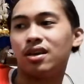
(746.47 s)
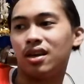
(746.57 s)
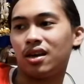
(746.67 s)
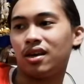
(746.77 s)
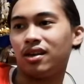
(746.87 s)

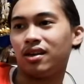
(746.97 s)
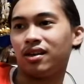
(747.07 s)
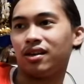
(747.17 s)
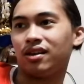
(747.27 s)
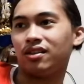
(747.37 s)

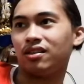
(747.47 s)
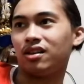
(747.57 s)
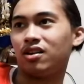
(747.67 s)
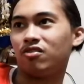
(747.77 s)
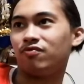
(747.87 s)
and
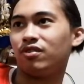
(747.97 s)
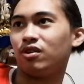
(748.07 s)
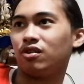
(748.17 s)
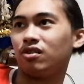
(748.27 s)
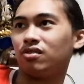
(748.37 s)
I hope you
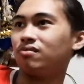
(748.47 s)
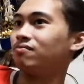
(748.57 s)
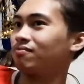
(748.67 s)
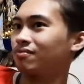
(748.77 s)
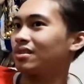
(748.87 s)
all
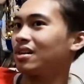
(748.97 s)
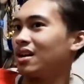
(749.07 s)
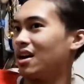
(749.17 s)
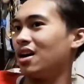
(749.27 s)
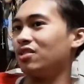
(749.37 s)

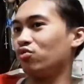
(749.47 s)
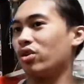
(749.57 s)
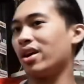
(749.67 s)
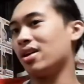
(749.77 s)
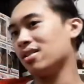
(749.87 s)
hunt
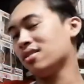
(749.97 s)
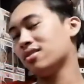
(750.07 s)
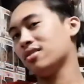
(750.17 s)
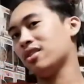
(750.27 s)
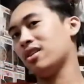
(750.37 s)
well,
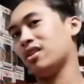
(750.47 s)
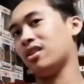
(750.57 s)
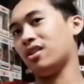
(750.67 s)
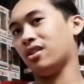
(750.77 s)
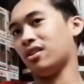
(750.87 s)

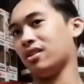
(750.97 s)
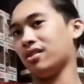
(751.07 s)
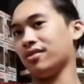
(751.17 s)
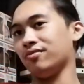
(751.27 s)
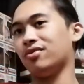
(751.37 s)
and
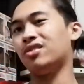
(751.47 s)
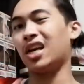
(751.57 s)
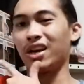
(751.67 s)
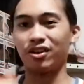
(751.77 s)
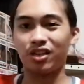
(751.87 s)

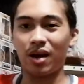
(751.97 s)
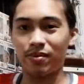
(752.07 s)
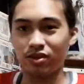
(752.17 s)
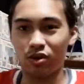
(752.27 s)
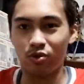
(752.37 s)
take your time
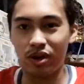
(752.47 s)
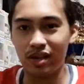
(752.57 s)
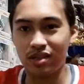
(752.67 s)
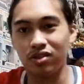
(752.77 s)
as always.